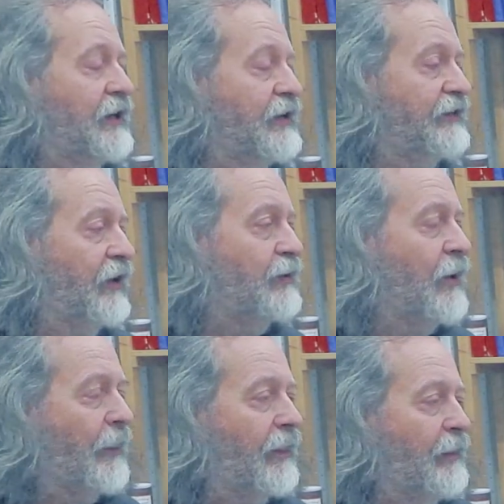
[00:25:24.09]
So
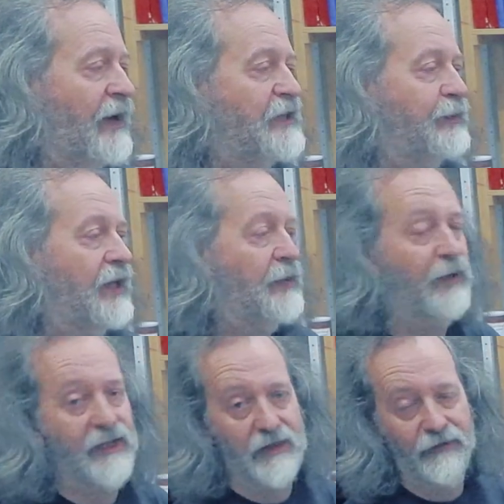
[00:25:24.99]
the bass player
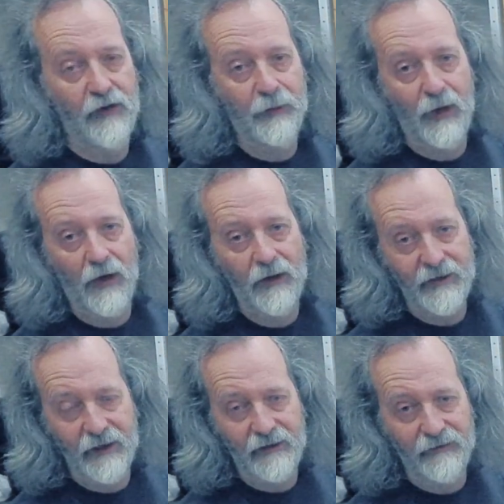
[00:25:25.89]
plays a 4-bar
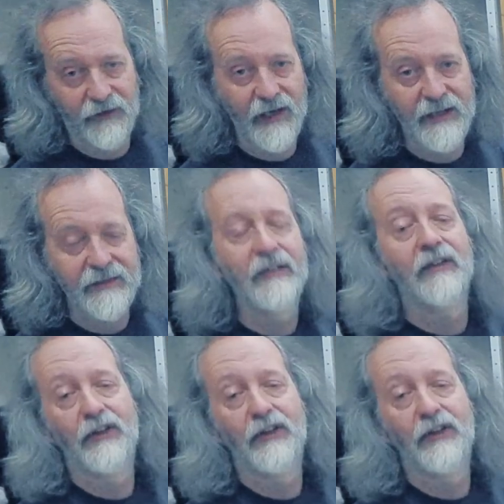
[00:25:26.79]
little phrase,